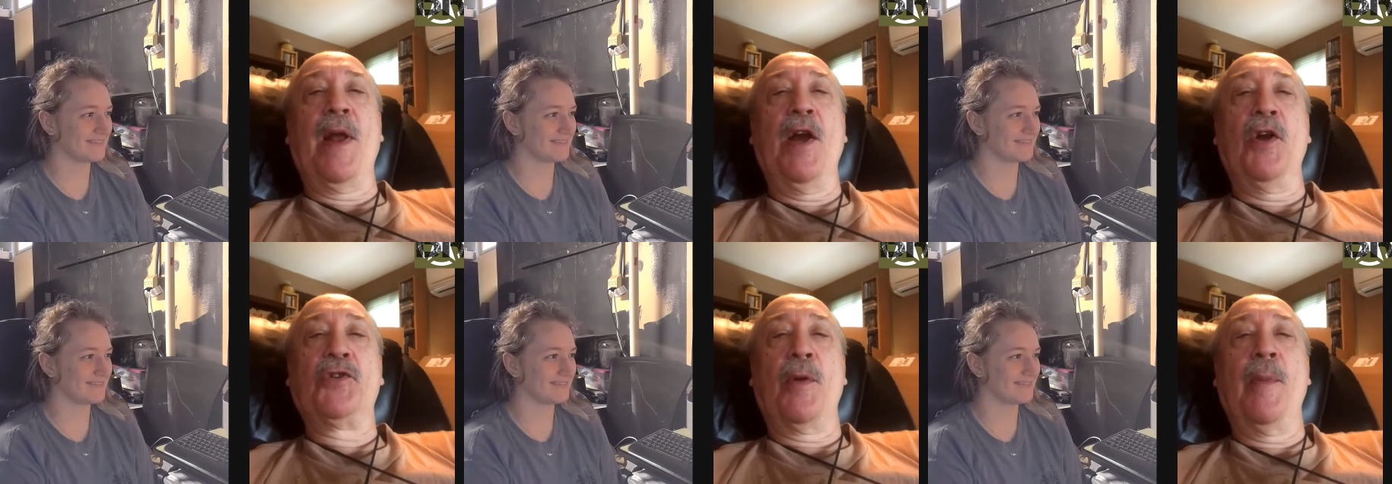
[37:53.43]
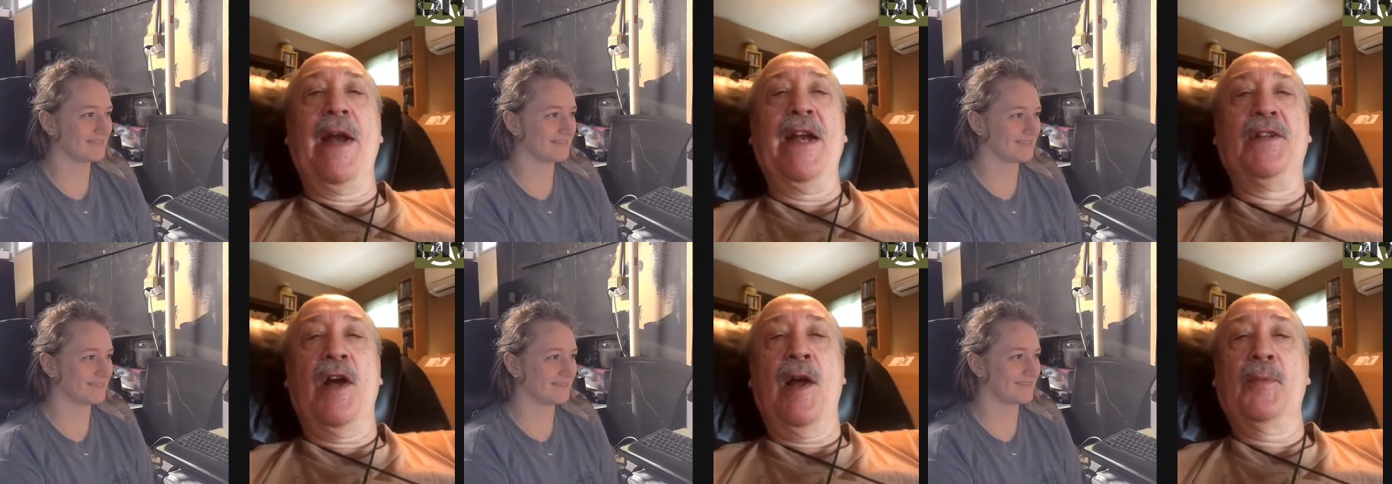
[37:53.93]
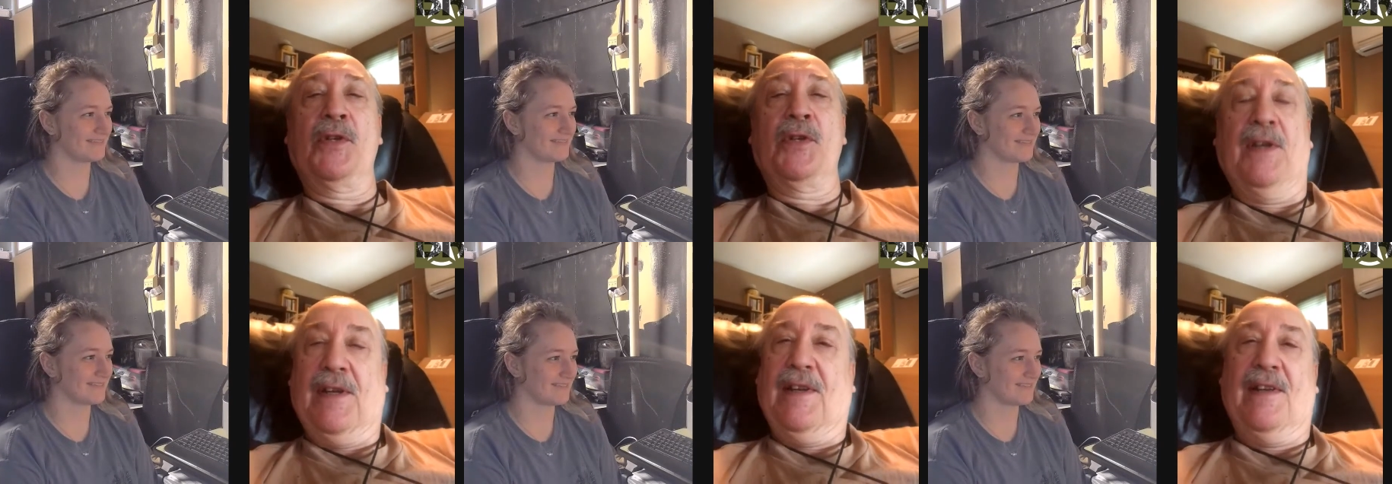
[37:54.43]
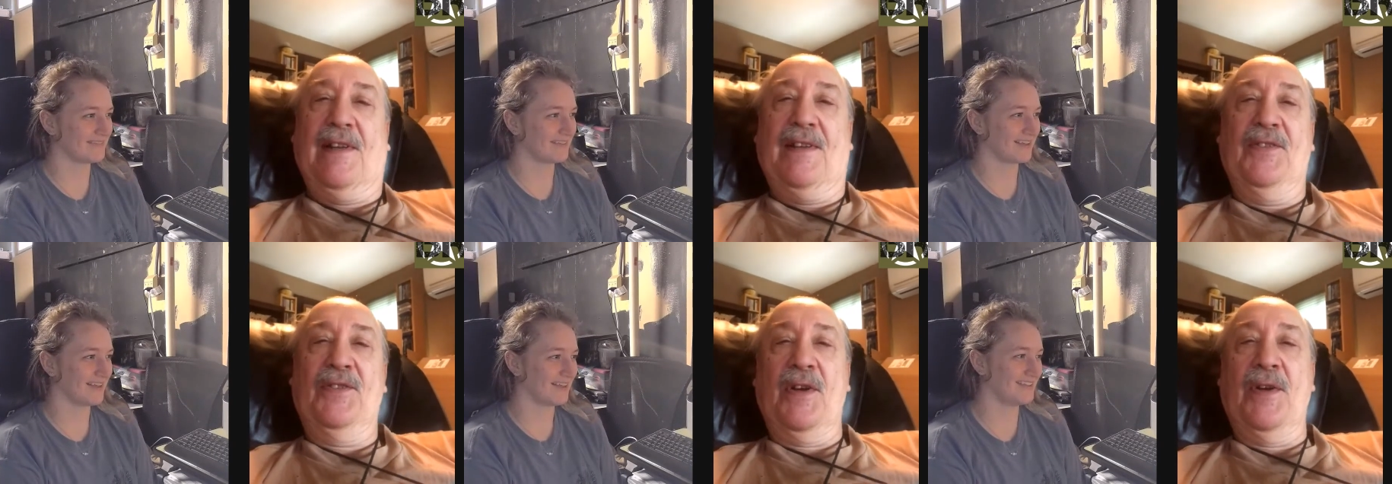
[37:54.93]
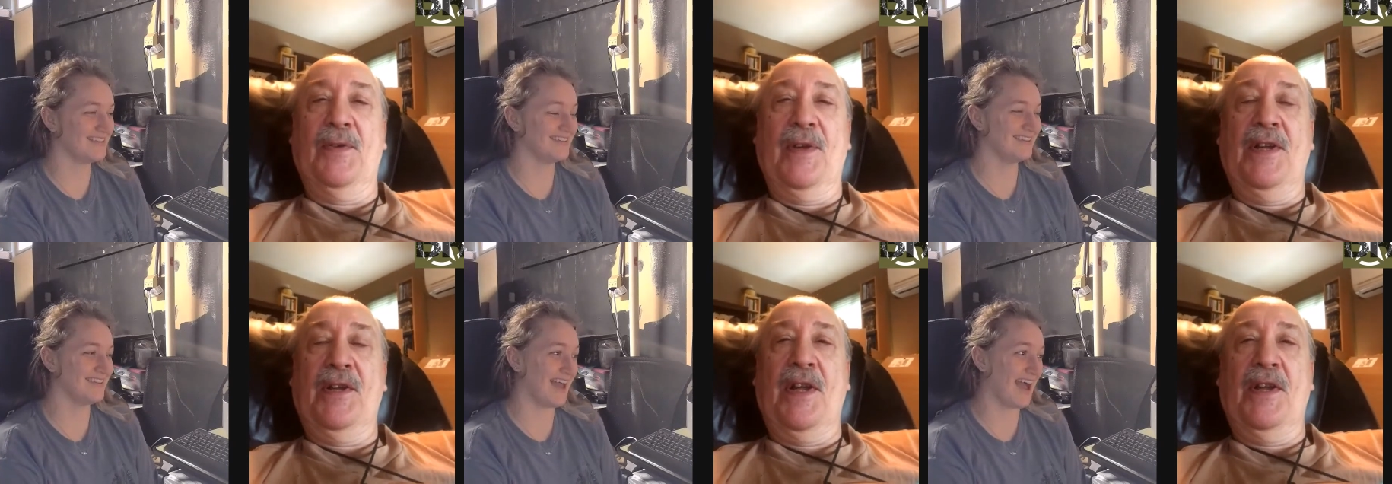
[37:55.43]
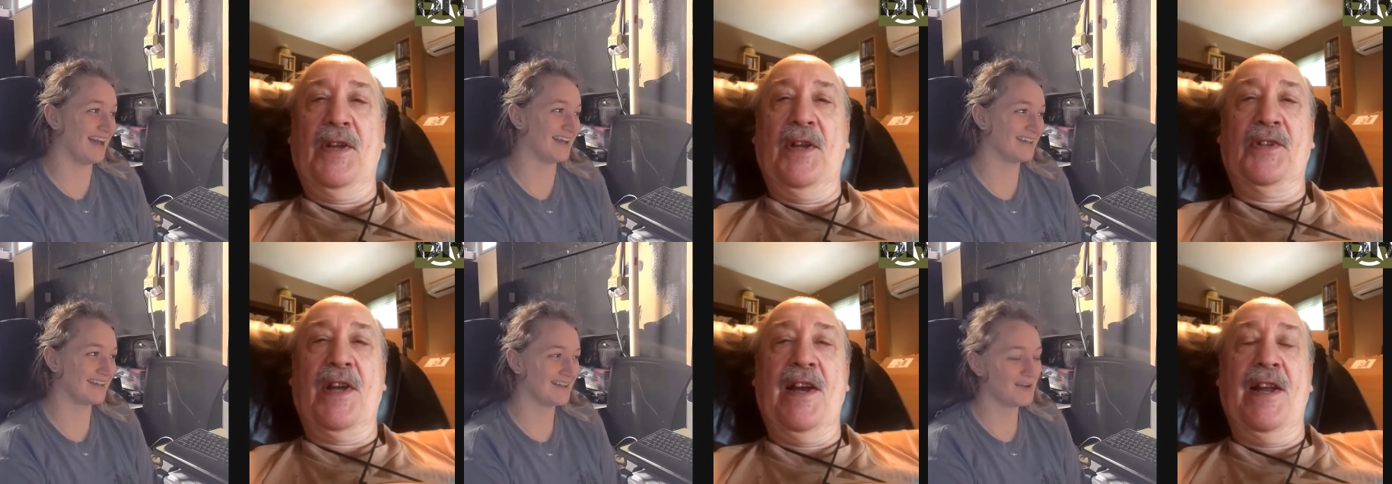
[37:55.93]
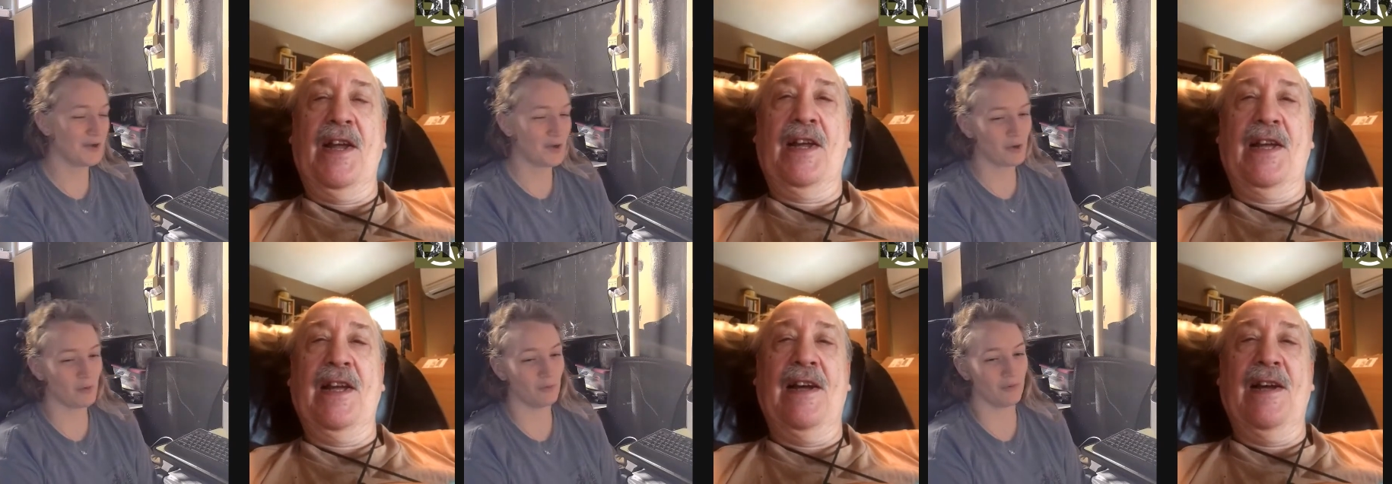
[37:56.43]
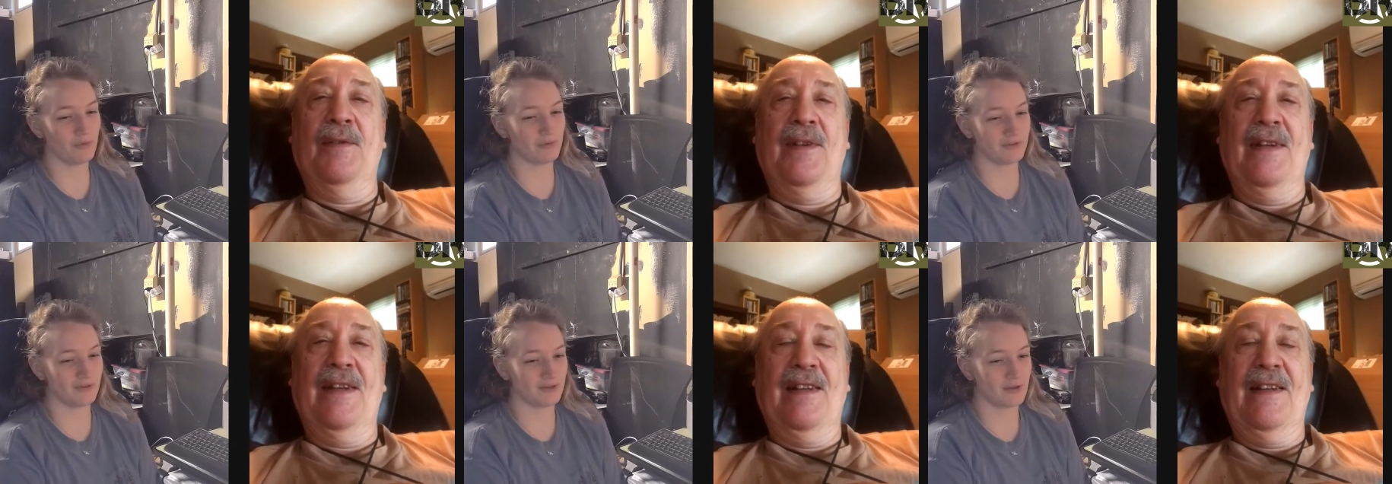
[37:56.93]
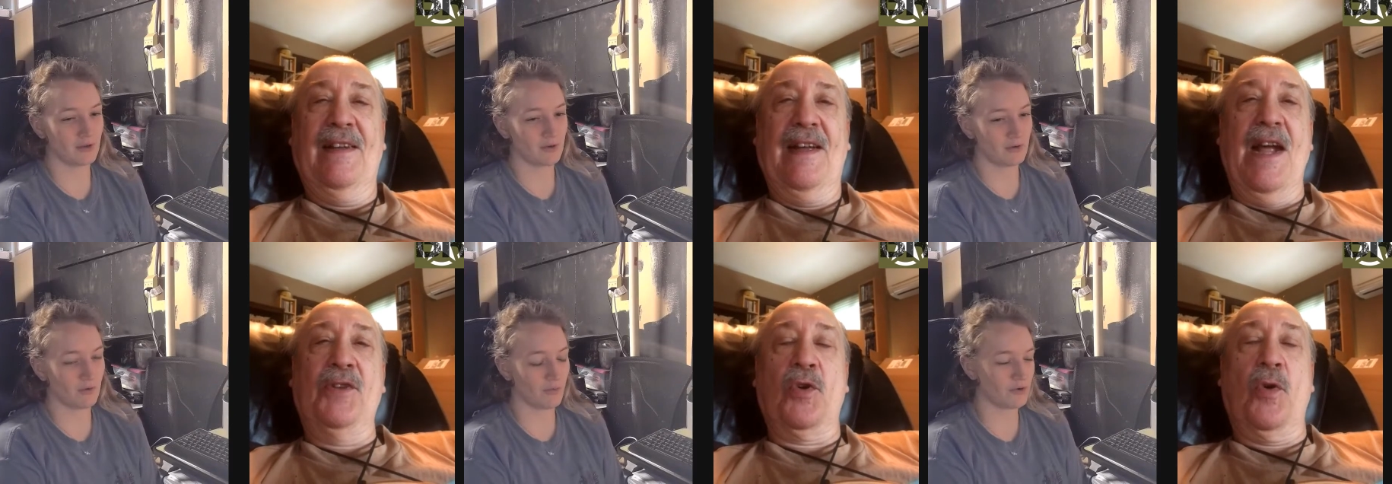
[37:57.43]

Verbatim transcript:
Speaker 1: here so many times. So it, yeah, it, it's kind of like it's. We cool.